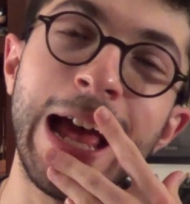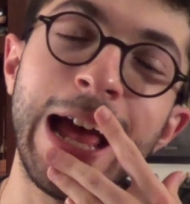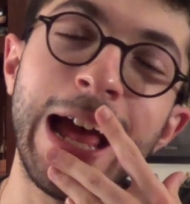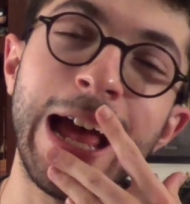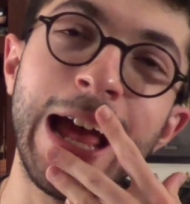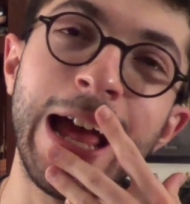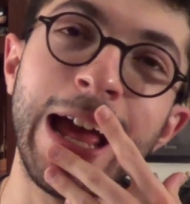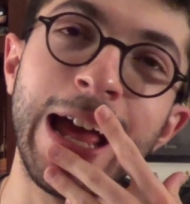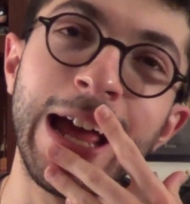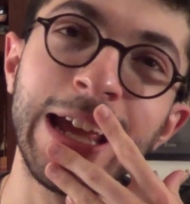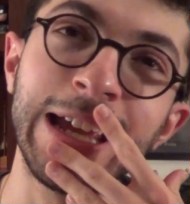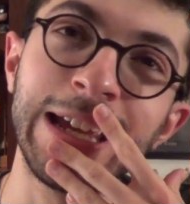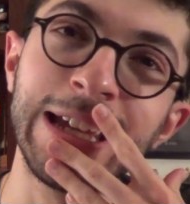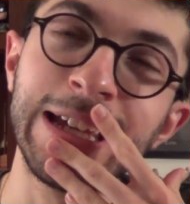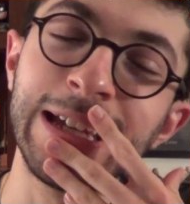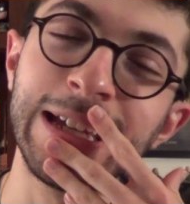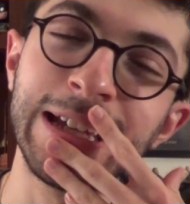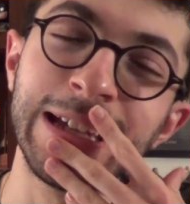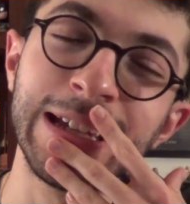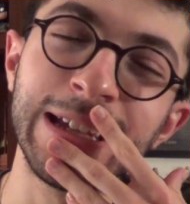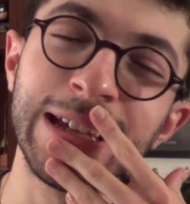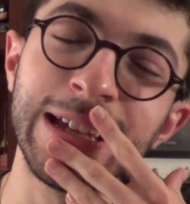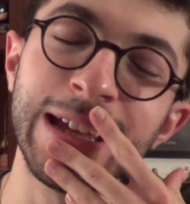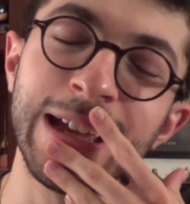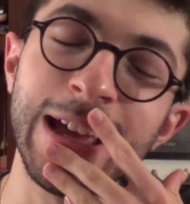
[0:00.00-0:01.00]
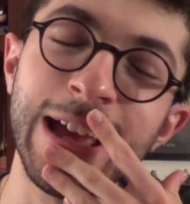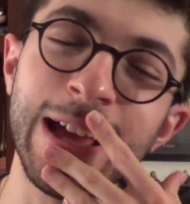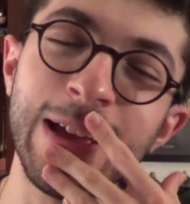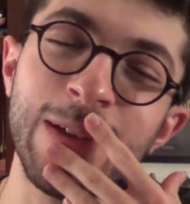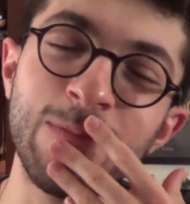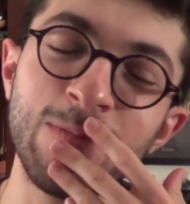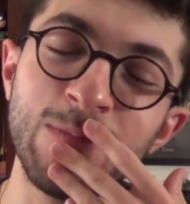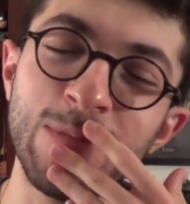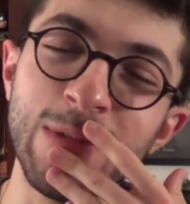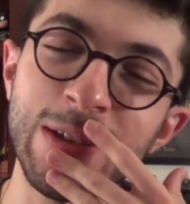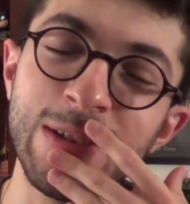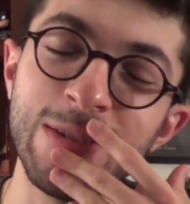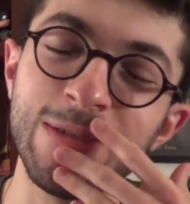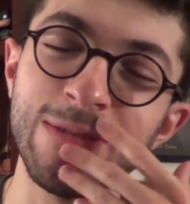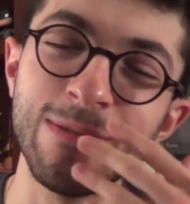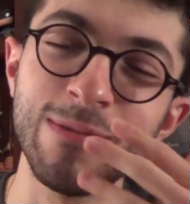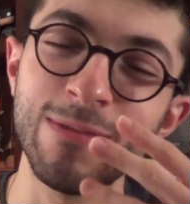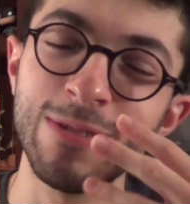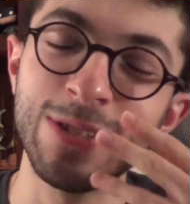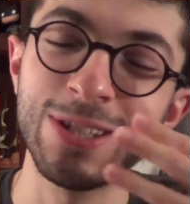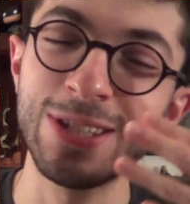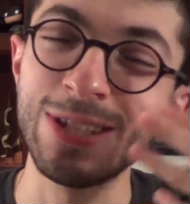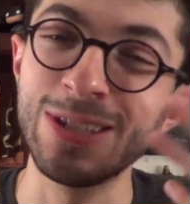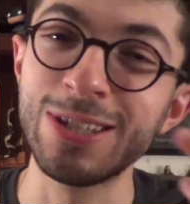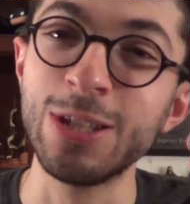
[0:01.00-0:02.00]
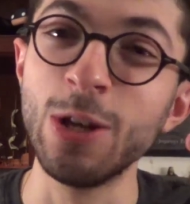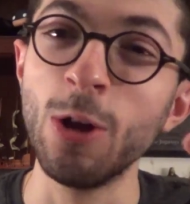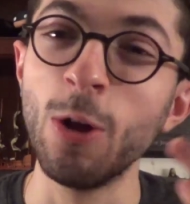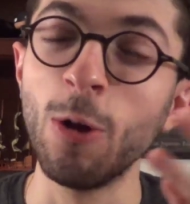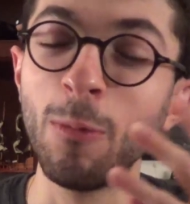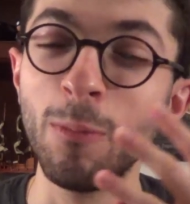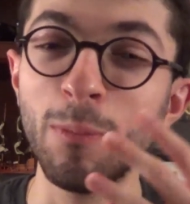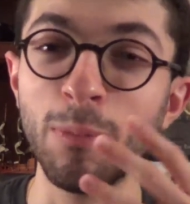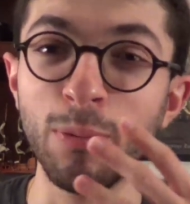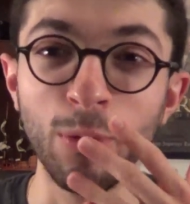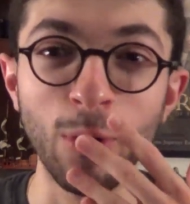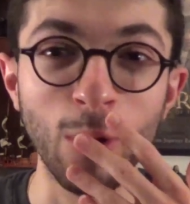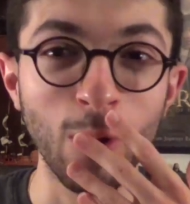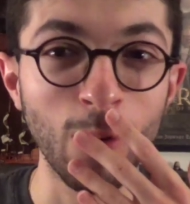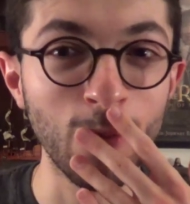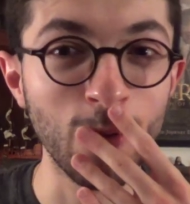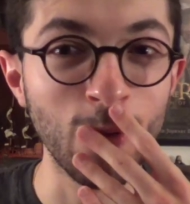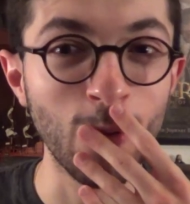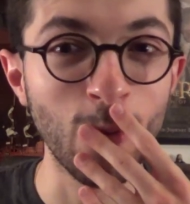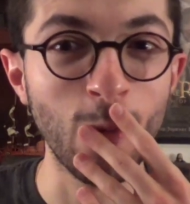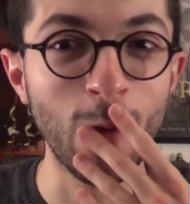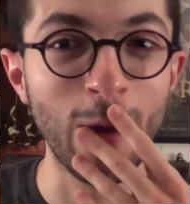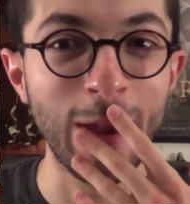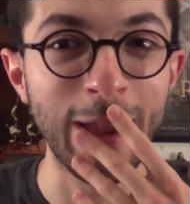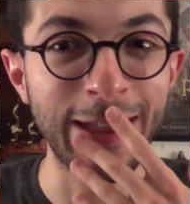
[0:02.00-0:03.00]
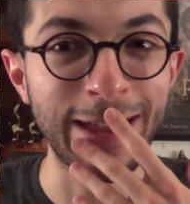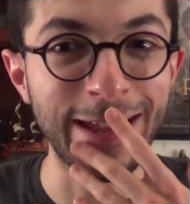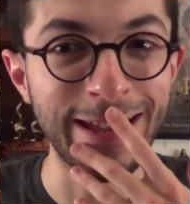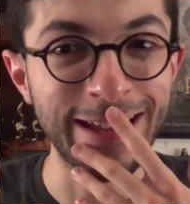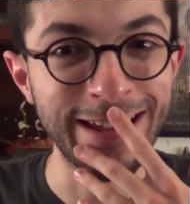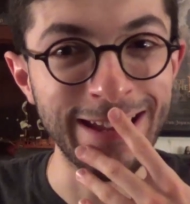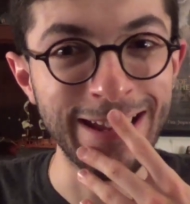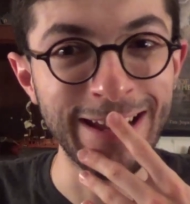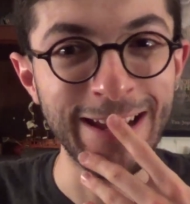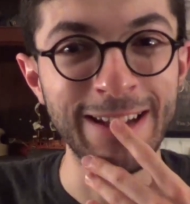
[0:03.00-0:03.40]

I am still blown away.